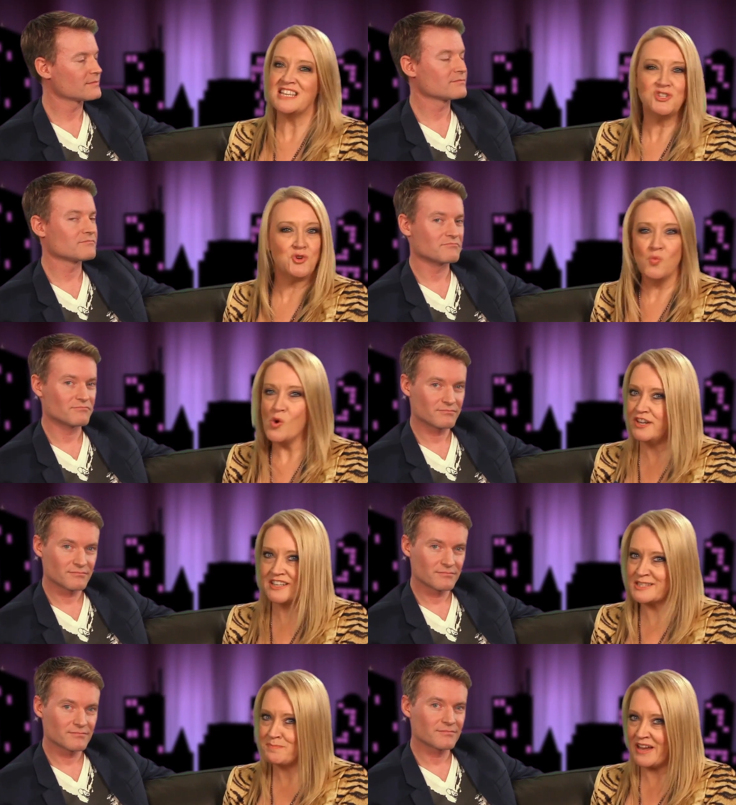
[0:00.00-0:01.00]
Speaker 1: things you
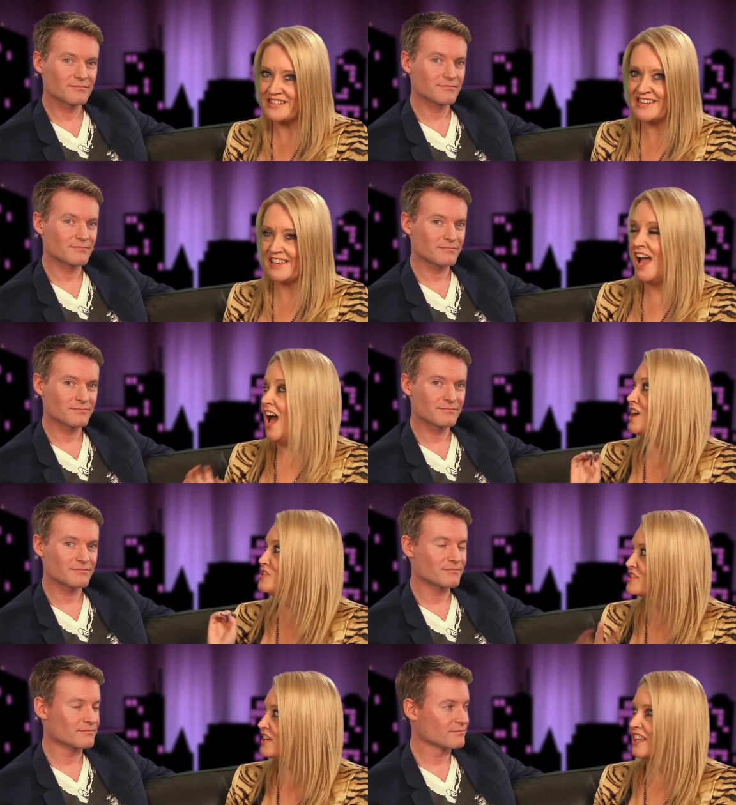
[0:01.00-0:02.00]
weren't expecting,
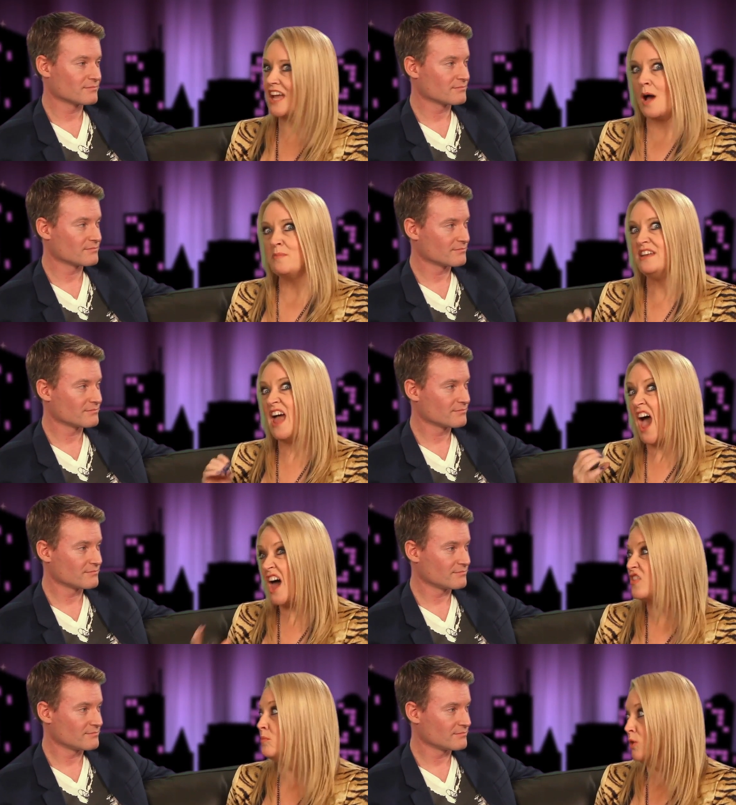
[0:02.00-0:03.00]
are just going to come in
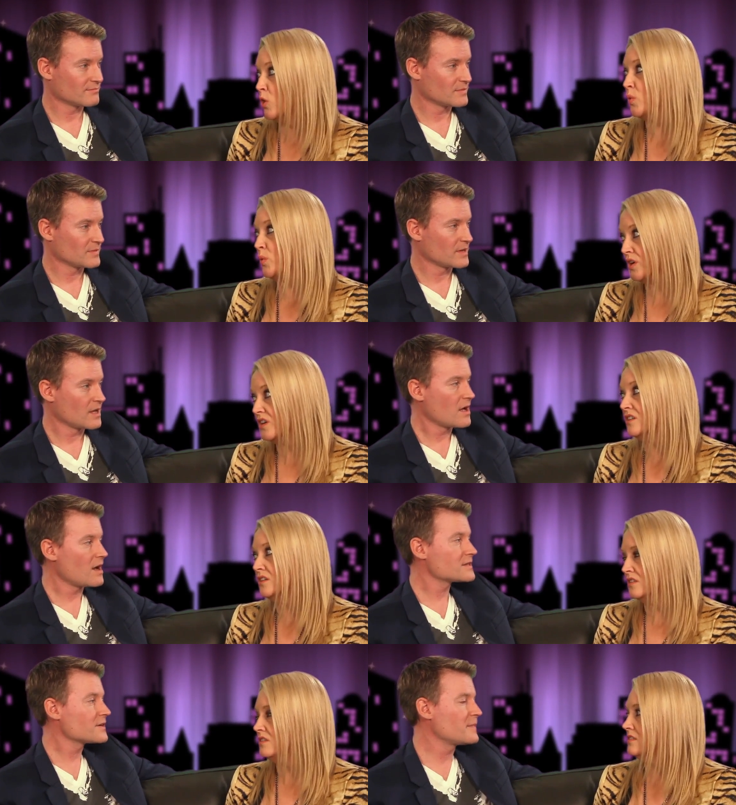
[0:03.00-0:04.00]
out of the blue.
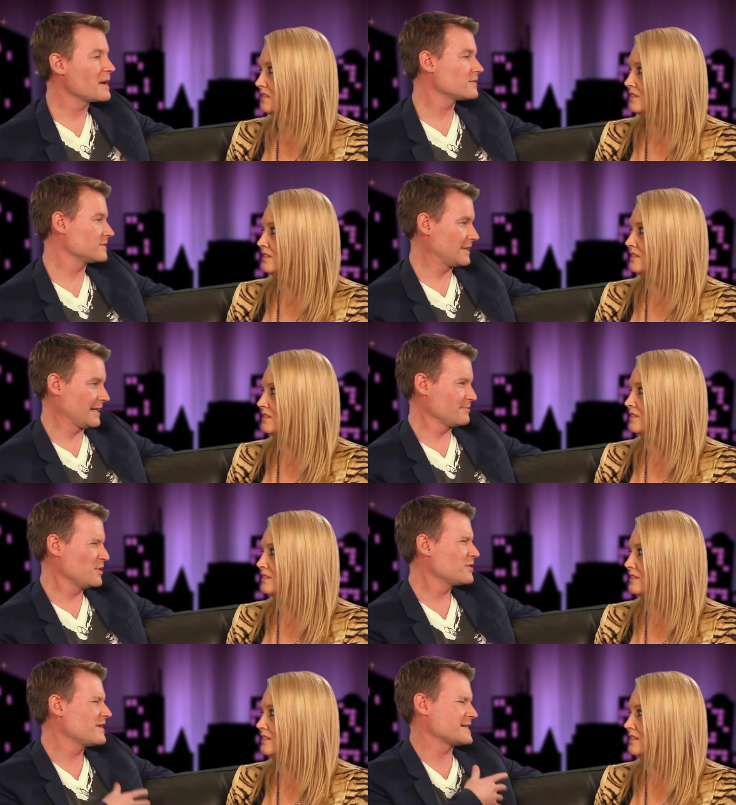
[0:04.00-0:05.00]
Speaker 2: Oh, so people like
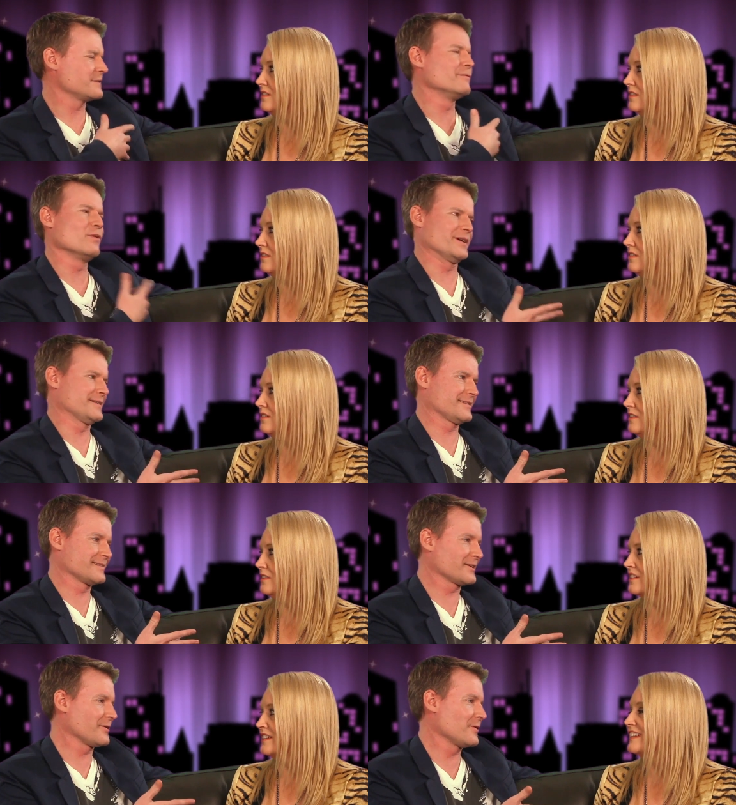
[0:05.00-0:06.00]
Mercury has the voice,
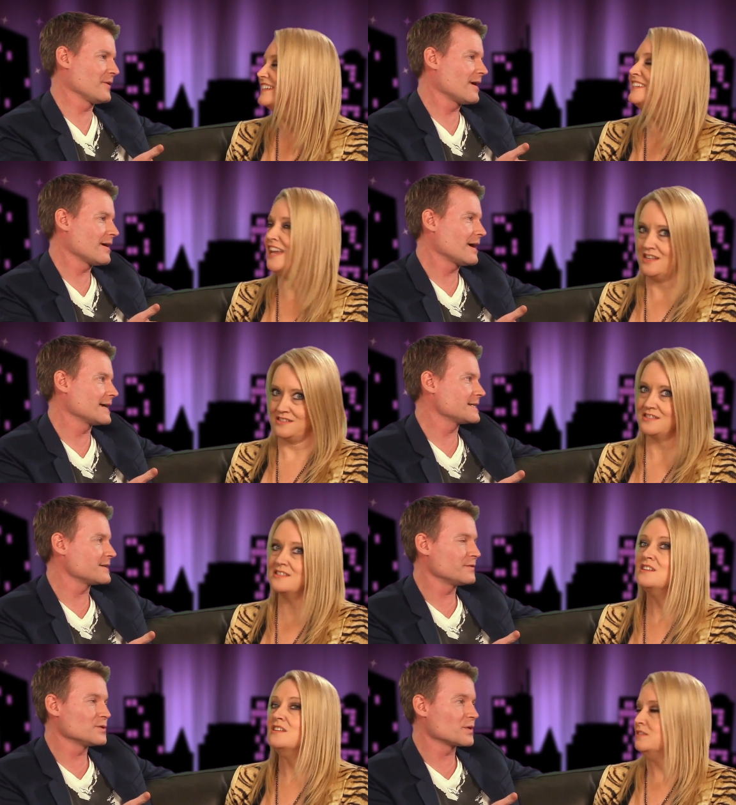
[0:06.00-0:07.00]
so yes. I, I,
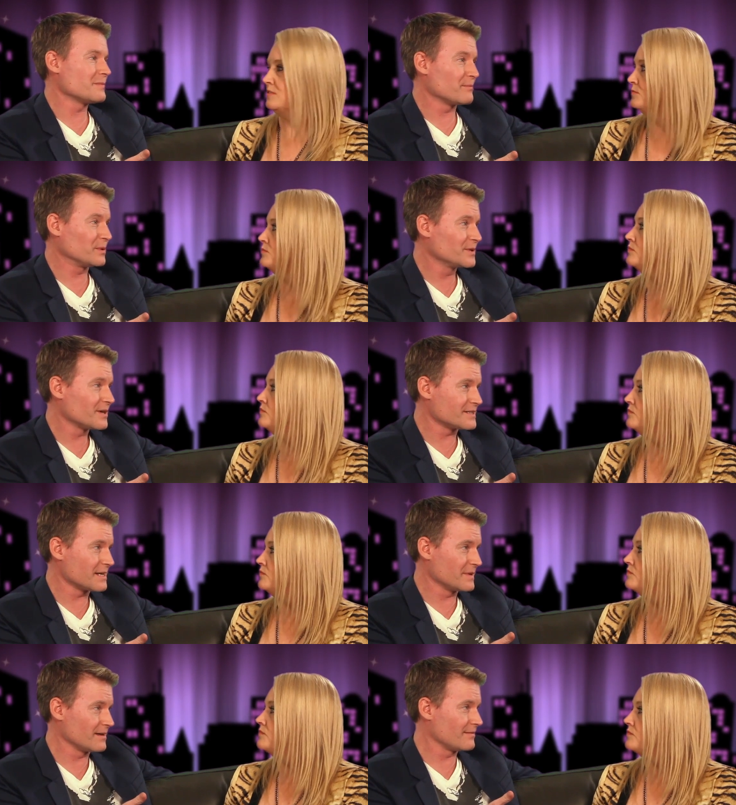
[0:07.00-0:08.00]
guess if you're talking about Pluto,
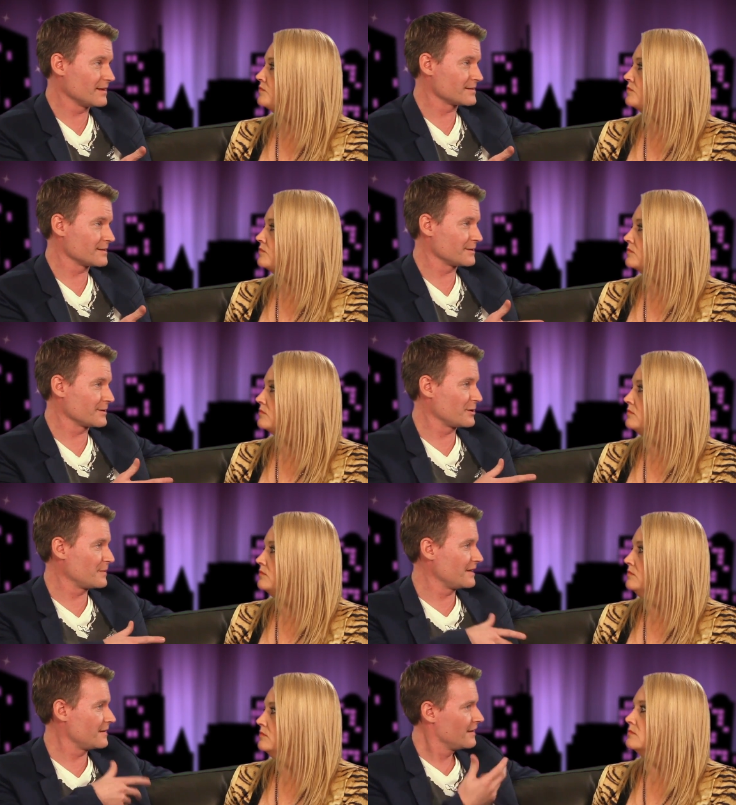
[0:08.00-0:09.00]
does that mean things that are going
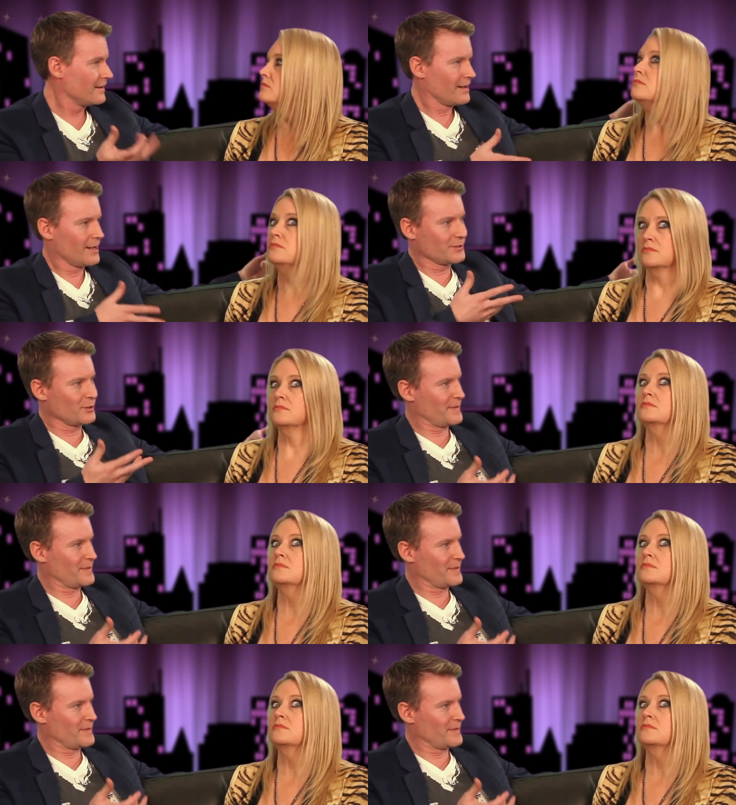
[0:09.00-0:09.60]
to be a little